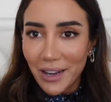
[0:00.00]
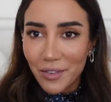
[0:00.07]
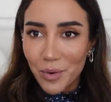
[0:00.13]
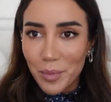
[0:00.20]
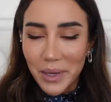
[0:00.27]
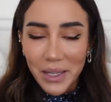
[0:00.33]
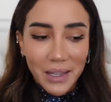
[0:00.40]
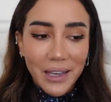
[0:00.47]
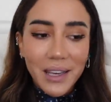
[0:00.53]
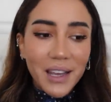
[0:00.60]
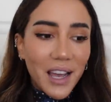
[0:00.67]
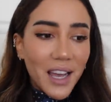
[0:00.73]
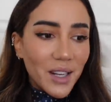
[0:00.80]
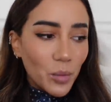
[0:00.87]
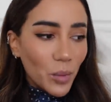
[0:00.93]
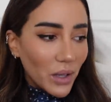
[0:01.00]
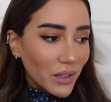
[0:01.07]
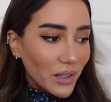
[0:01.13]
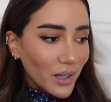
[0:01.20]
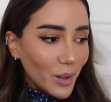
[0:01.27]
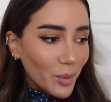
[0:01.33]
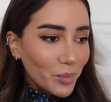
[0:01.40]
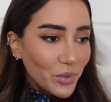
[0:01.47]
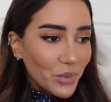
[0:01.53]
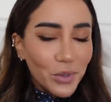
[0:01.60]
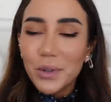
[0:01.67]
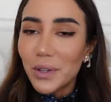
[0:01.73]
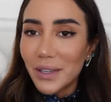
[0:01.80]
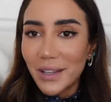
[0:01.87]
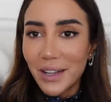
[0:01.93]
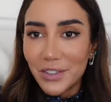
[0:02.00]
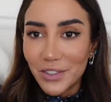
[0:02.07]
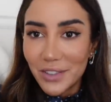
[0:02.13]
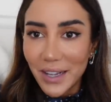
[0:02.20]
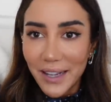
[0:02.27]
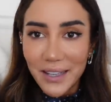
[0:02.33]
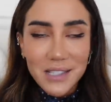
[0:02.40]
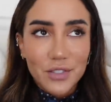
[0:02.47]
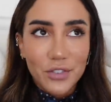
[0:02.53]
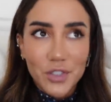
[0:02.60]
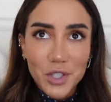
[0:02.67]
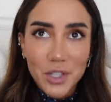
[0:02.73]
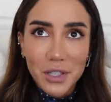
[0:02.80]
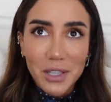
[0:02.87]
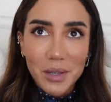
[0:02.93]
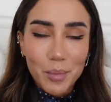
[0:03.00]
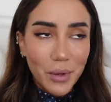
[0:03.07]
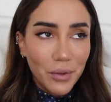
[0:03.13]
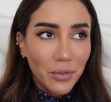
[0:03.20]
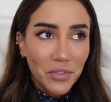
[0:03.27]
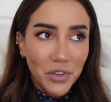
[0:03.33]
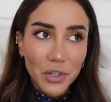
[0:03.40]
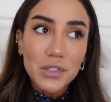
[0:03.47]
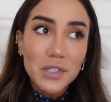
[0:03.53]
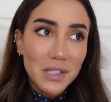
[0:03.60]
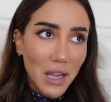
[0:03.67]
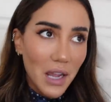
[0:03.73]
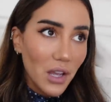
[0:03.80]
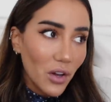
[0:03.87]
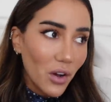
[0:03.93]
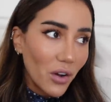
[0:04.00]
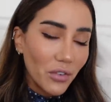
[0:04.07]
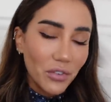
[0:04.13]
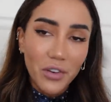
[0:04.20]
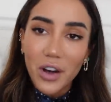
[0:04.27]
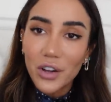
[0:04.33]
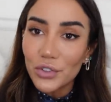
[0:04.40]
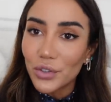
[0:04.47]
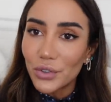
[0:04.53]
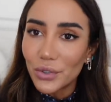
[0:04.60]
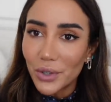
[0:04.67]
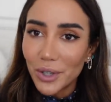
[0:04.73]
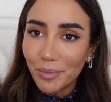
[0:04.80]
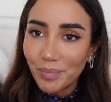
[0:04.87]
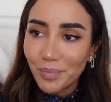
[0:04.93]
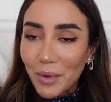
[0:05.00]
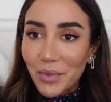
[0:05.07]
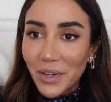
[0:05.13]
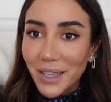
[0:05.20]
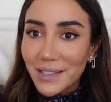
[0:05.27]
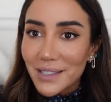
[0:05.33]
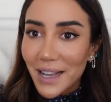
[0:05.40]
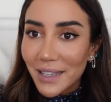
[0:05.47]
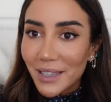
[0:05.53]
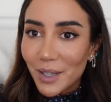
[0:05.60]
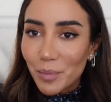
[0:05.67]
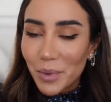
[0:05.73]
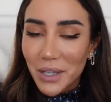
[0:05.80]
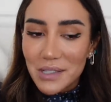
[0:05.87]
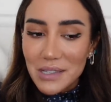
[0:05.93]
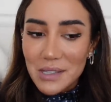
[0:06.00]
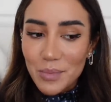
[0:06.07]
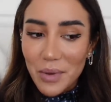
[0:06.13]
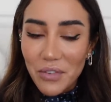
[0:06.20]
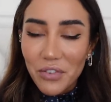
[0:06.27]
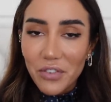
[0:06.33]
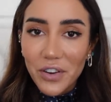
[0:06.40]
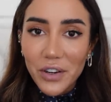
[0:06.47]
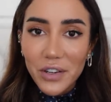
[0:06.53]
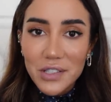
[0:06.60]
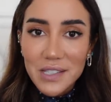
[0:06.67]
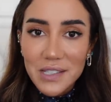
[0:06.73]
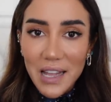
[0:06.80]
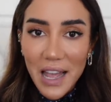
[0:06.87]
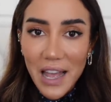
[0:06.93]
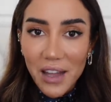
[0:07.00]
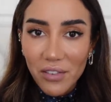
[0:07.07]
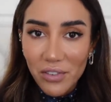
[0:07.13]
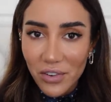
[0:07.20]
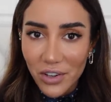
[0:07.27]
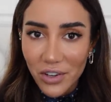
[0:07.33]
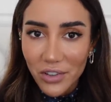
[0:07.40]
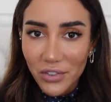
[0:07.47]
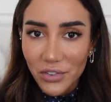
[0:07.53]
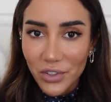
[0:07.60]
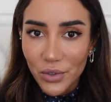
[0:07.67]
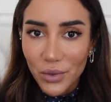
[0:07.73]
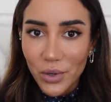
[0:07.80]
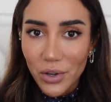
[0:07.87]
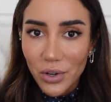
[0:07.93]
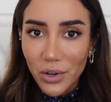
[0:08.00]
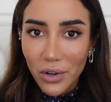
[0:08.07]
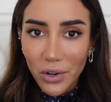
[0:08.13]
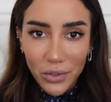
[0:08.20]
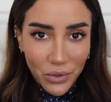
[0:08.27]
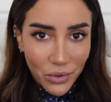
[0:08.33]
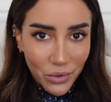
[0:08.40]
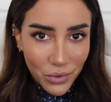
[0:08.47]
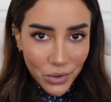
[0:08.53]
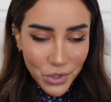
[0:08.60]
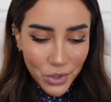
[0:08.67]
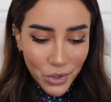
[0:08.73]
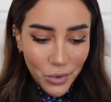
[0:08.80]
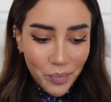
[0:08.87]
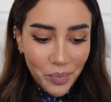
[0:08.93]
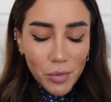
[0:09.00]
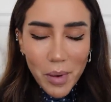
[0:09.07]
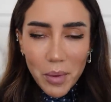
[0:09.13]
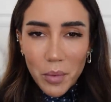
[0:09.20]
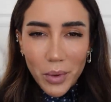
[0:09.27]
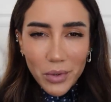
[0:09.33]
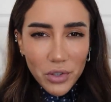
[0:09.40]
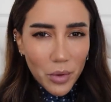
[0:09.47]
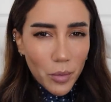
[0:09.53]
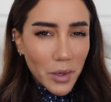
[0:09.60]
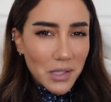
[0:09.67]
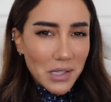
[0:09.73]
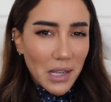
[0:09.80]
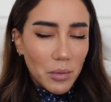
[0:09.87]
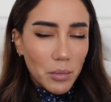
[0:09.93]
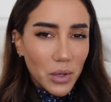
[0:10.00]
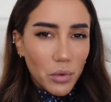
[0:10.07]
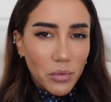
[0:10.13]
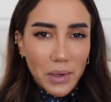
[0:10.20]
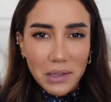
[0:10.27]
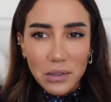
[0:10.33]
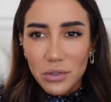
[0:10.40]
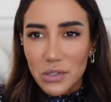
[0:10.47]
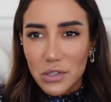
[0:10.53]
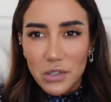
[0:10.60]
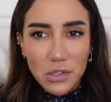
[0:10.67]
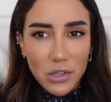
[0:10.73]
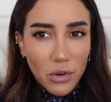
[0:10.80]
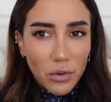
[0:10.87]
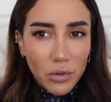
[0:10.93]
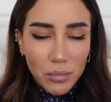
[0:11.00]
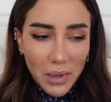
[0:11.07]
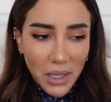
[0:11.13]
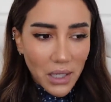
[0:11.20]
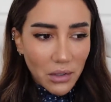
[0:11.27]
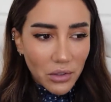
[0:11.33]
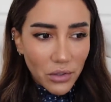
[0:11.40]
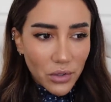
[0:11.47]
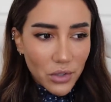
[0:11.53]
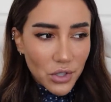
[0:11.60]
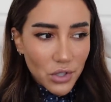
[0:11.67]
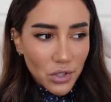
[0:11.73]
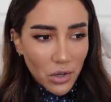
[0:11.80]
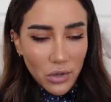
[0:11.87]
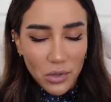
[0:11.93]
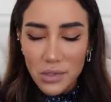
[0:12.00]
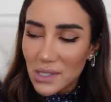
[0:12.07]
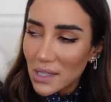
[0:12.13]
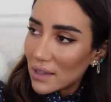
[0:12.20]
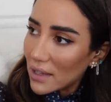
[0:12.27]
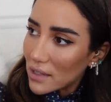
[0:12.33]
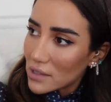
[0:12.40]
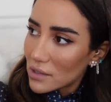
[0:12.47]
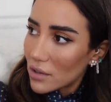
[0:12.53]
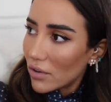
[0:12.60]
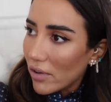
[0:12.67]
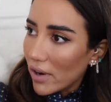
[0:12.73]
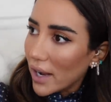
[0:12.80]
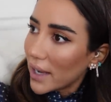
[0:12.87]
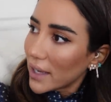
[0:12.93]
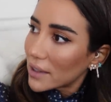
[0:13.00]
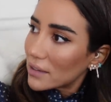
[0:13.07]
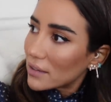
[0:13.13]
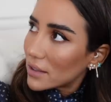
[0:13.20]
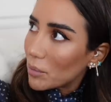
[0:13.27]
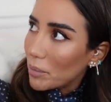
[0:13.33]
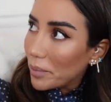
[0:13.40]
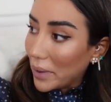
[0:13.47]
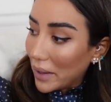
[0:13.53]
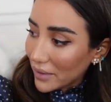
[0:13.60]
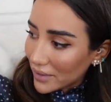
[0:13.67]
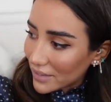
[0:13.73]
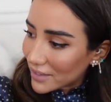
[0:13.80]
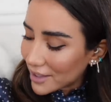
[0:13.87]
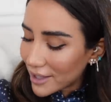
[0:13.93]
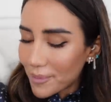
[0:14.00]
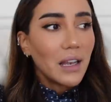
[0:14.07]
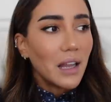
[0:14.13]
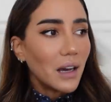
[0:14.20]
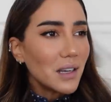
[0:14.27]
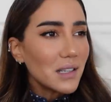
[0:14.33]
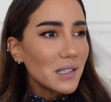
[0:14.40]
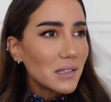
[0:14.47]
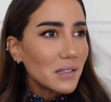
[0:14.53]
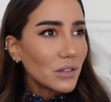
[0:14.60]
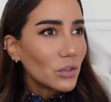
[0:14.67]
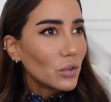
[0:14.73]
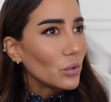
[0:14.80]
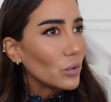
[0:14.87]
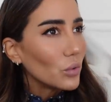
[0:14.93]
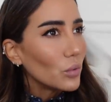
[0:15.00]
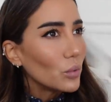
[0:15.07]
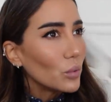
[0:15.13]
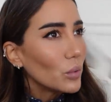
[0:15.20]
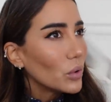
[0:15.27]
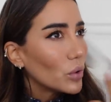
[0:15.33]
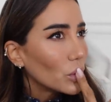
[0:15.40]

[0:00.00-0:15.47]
morning everybody and welcome to another day. It's officially my first day of haute couture. I'm very excited because it's my first ever Dior haute couture show. You might be wondering, wait a second, but you went to so many Dior shows, and that's correct. But last two